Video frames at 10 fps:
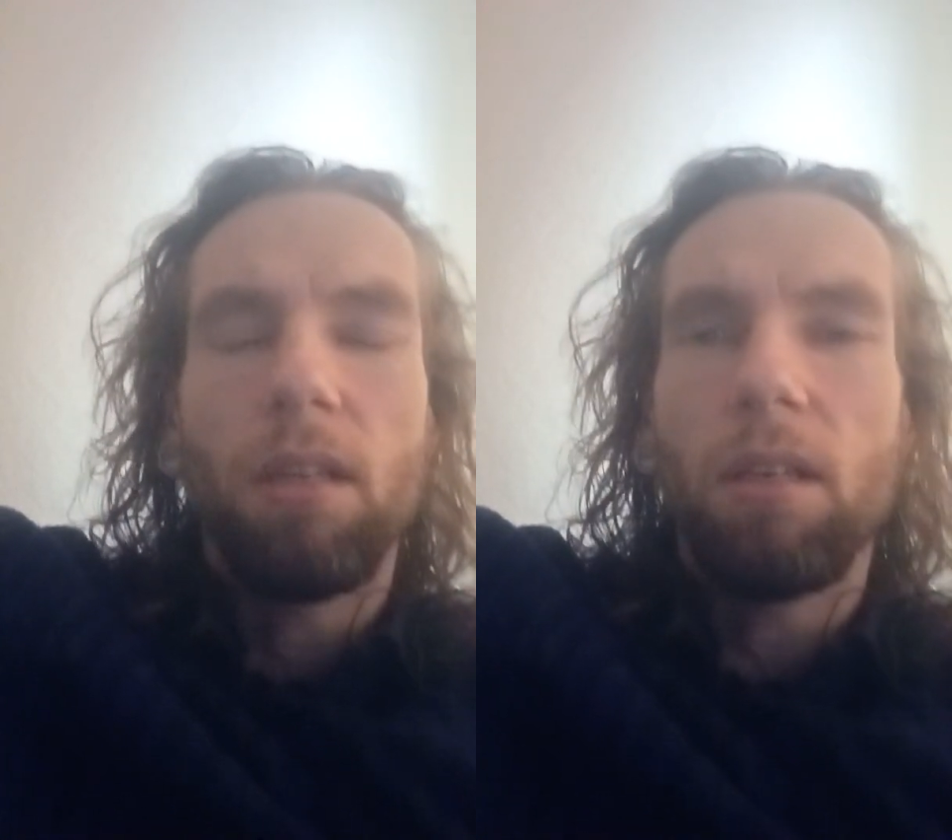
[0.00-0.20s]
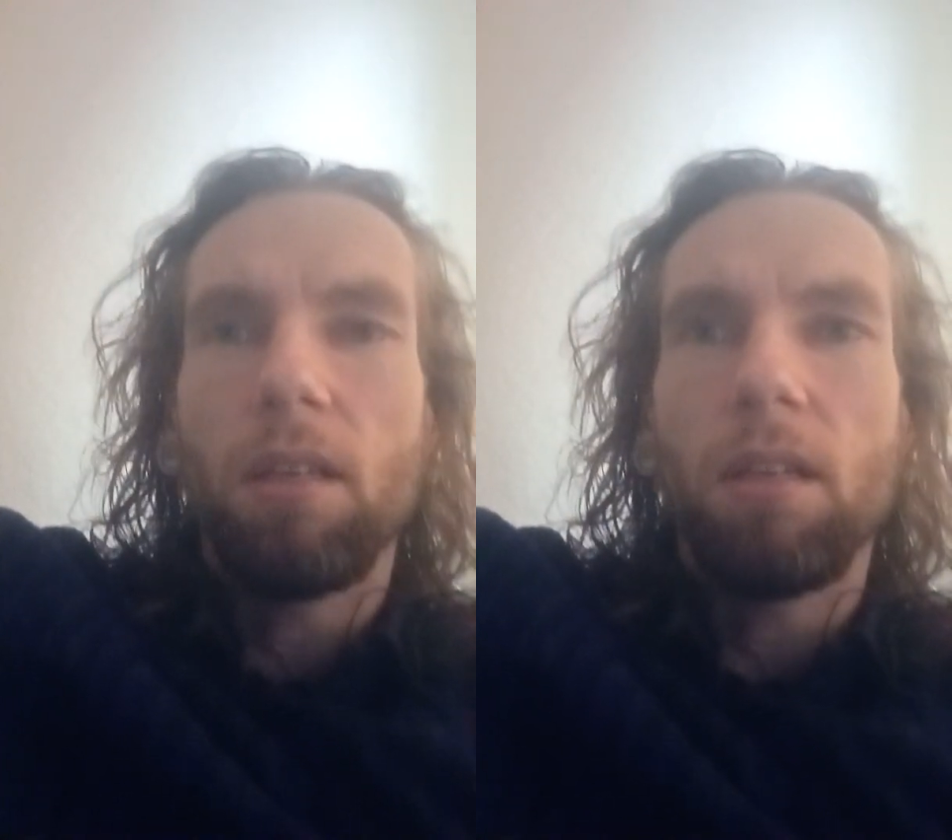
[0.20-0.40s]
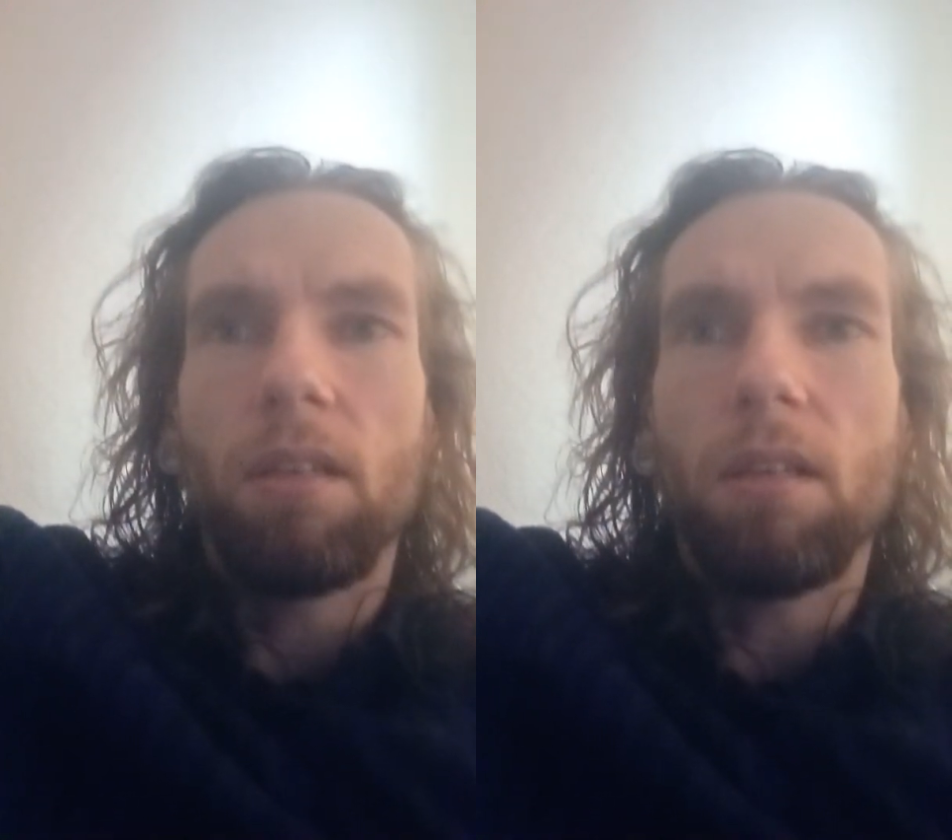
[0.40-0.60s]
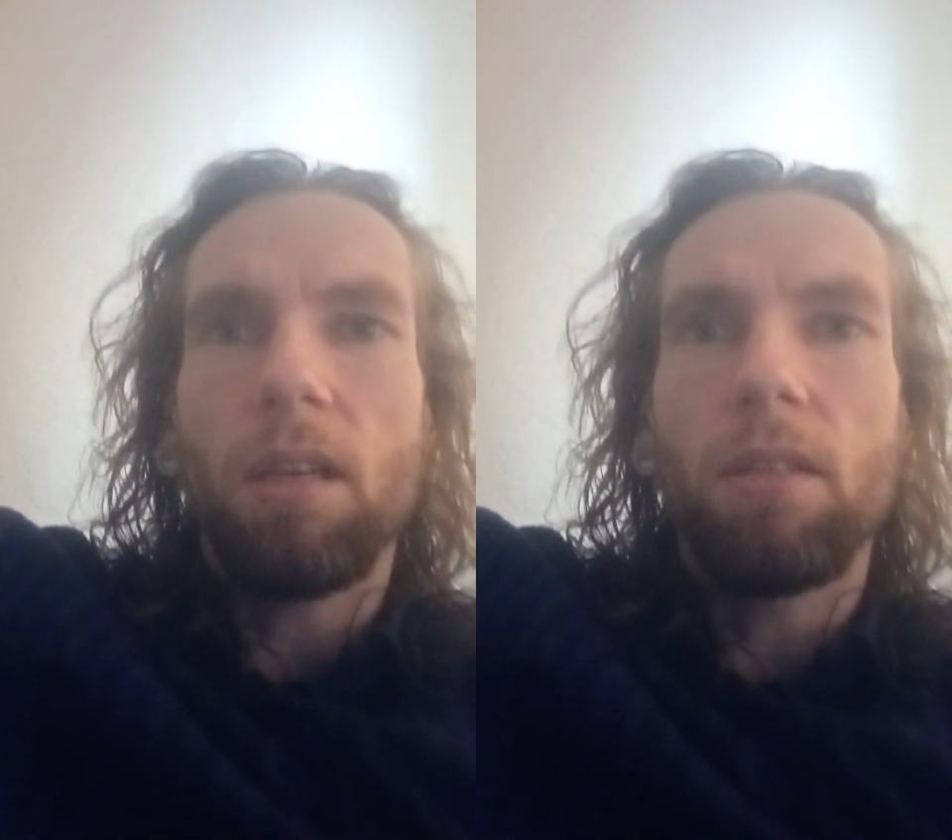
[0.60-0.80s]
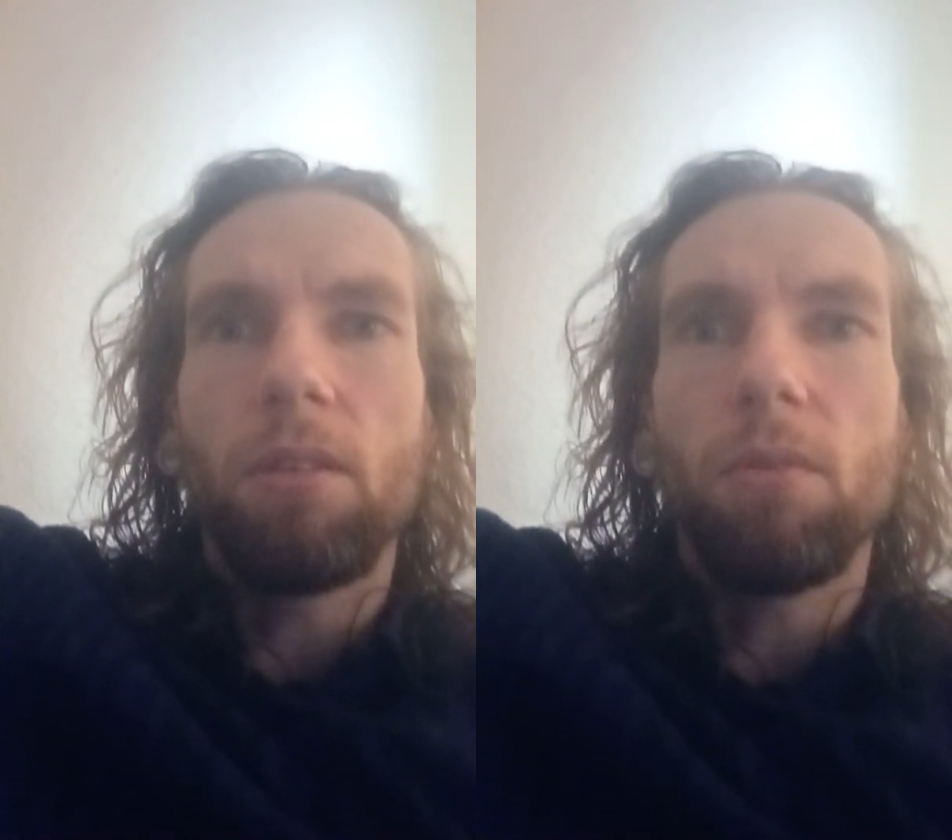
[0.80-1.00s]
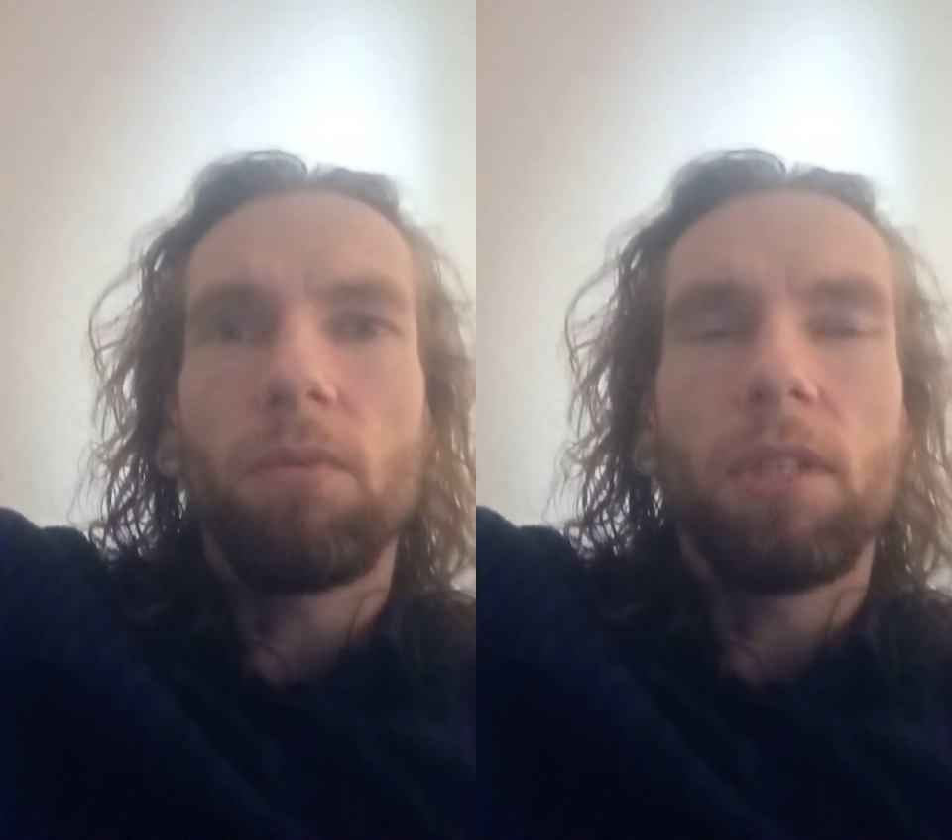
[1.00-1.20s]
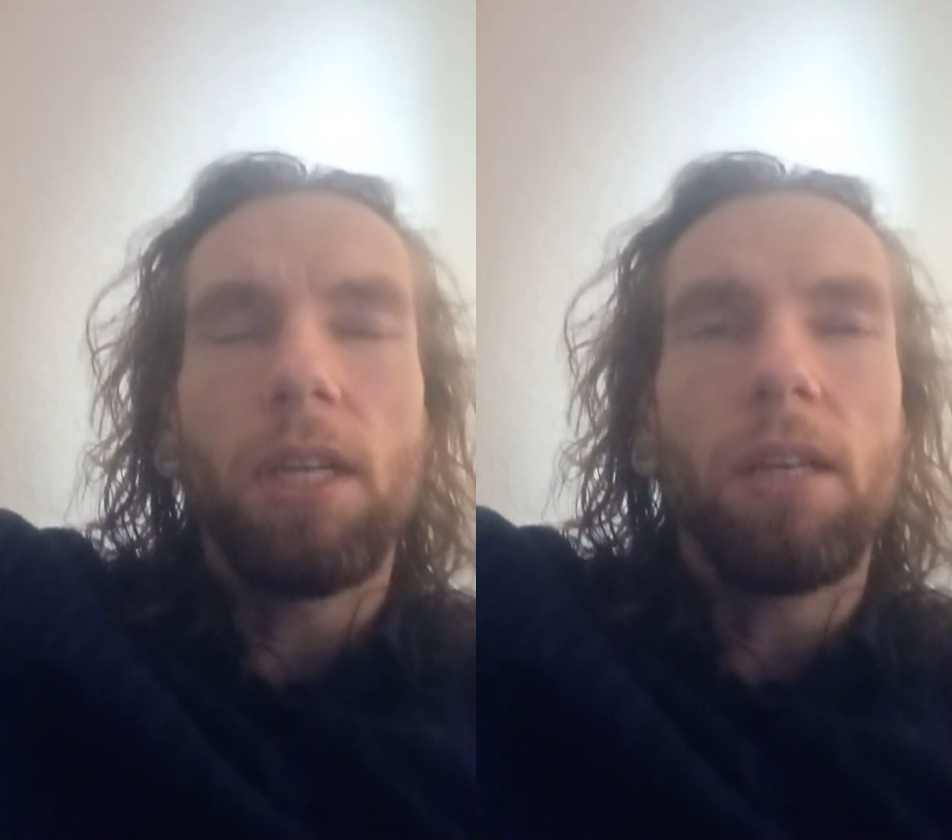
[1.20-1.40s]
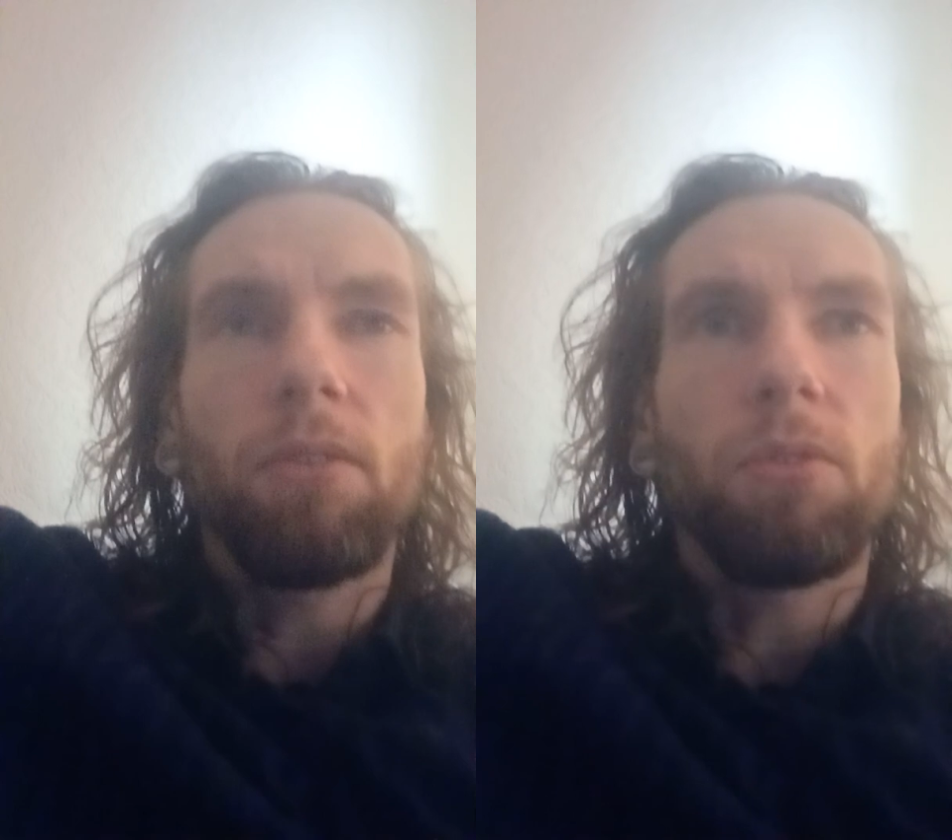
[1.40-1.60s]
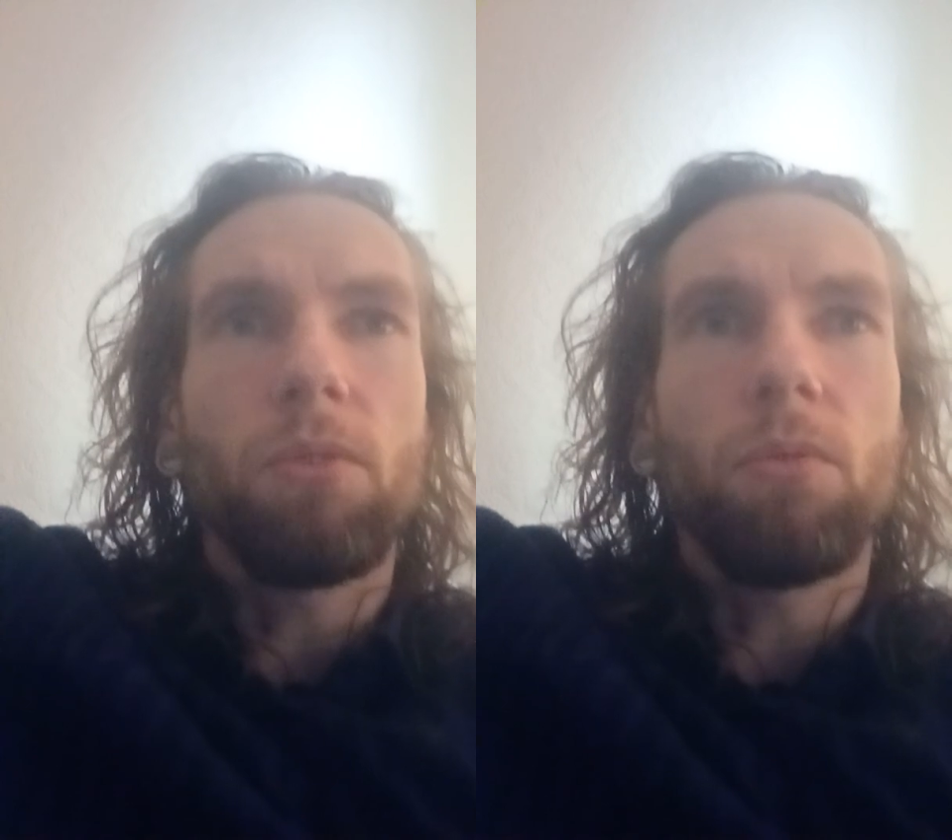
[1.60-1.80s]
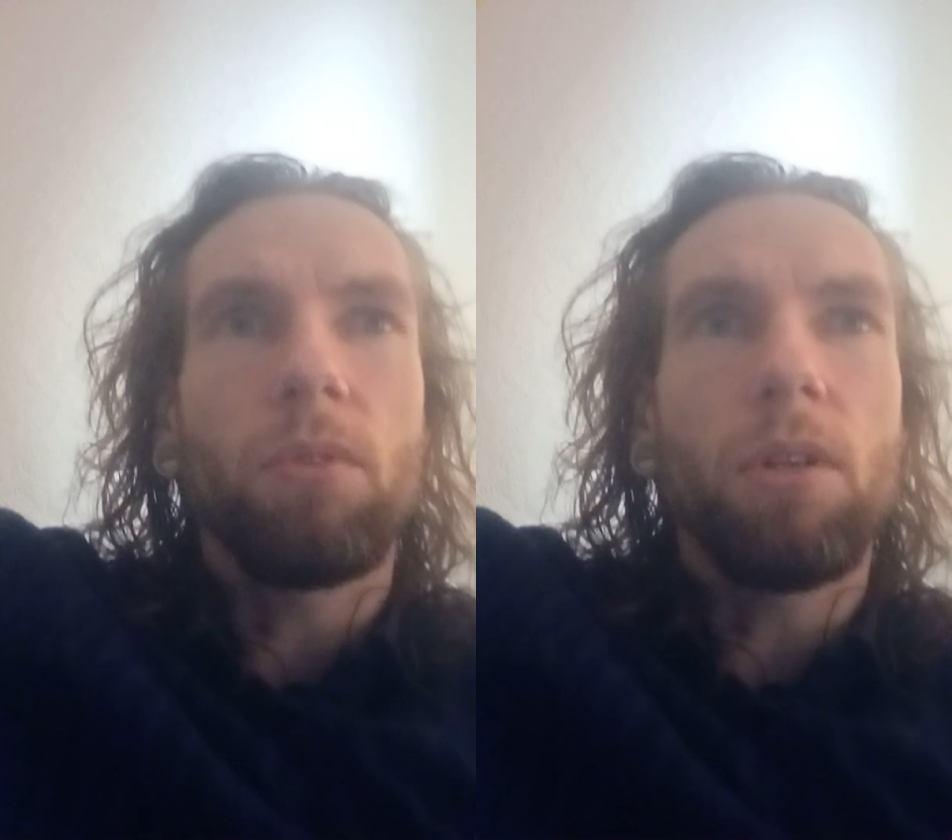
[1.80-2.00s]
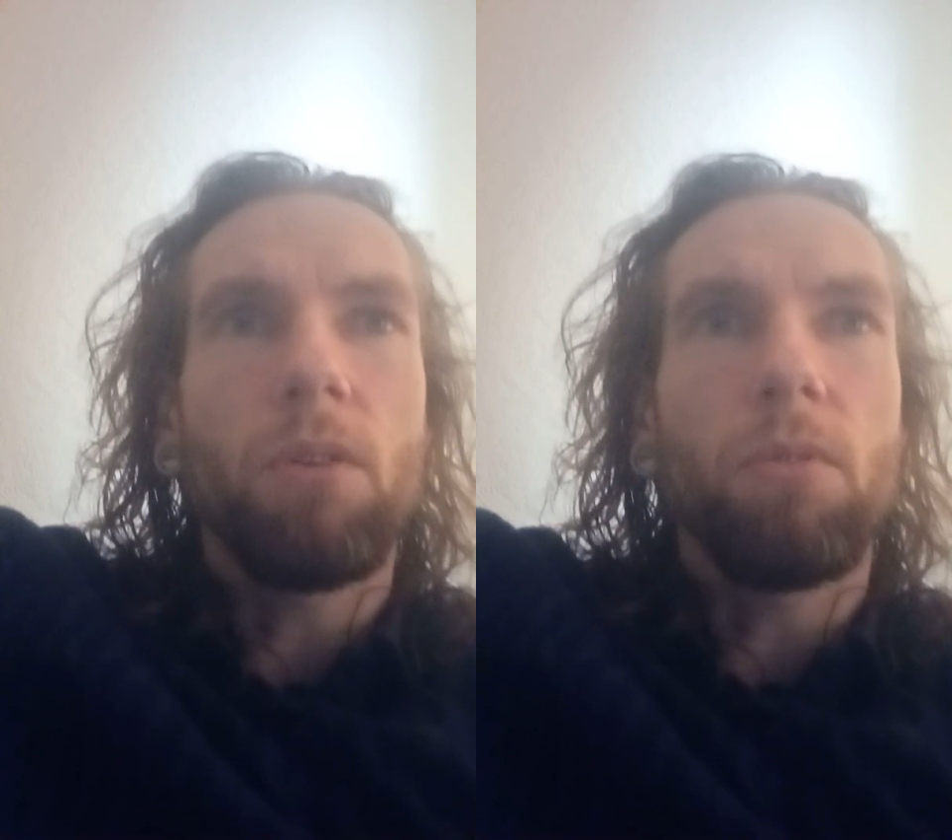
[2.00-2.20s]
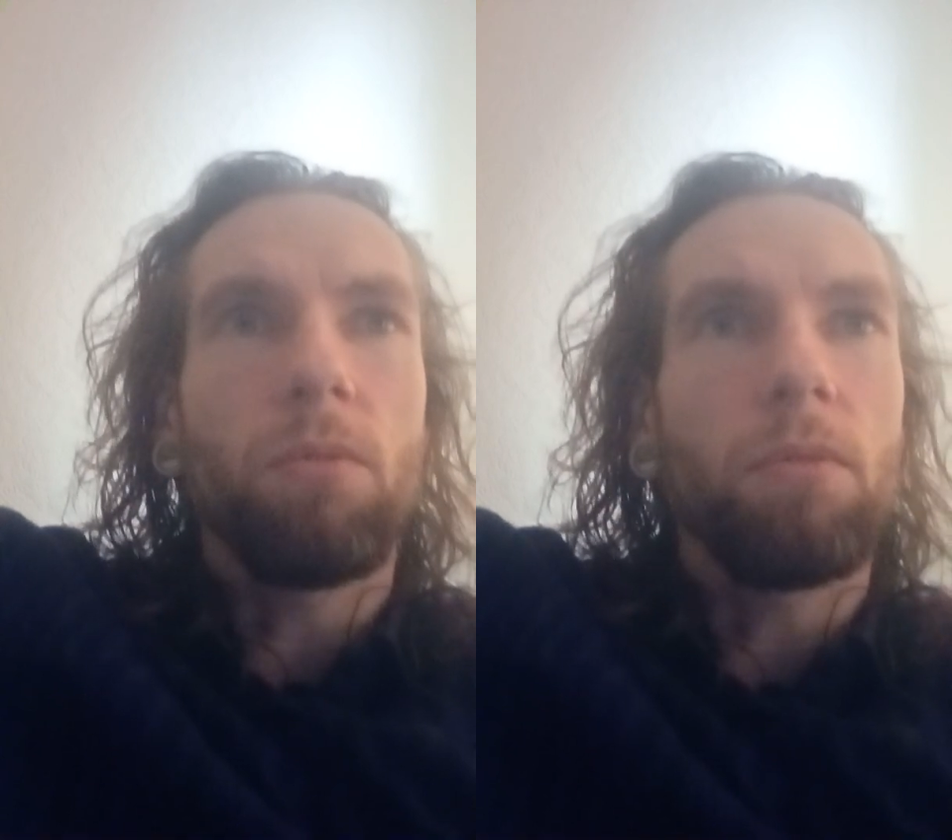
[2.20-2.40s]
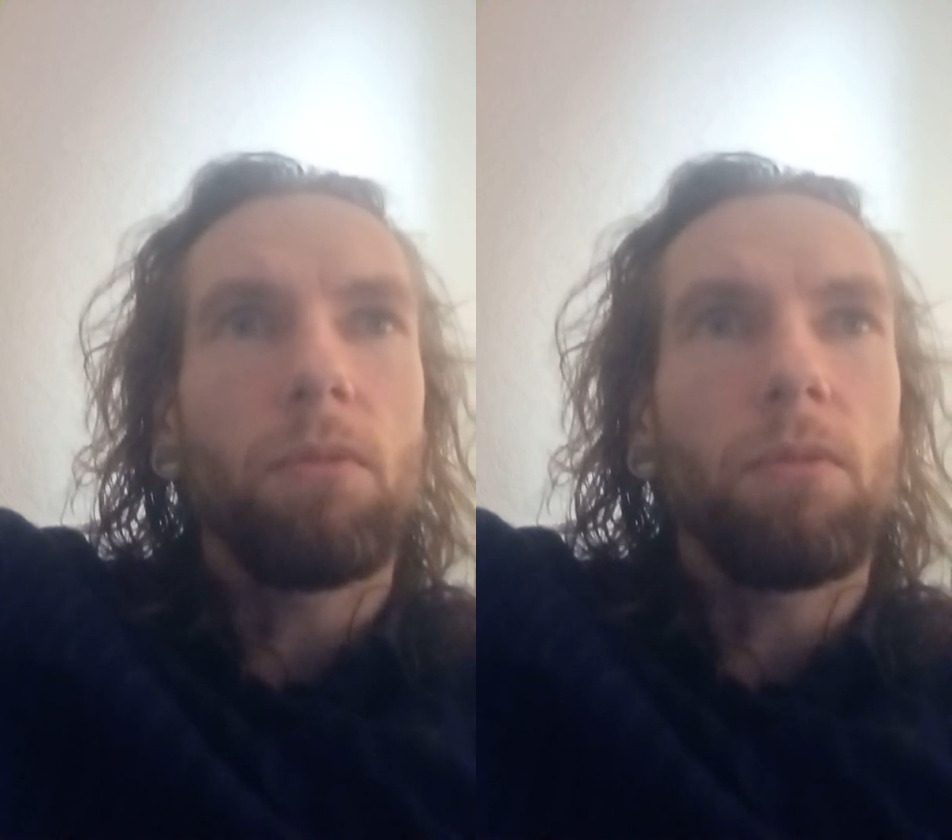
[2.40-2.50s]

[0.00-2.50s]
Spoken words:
I don't dare to go